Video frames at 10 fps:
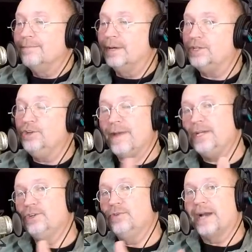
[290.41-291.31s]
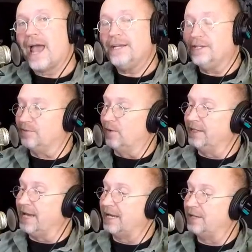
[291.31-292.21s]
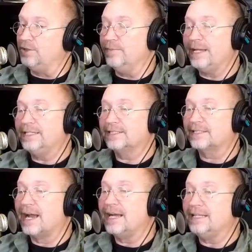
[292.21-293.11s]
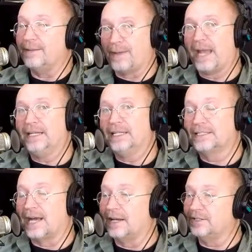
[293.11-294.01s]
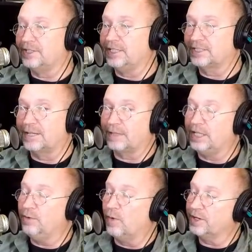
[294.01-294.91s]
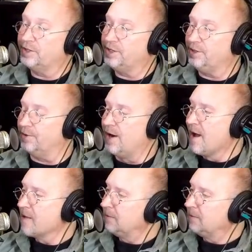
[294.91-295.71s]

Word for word: But you may do what I did one day, and you may decide that paleontology is something you want to do.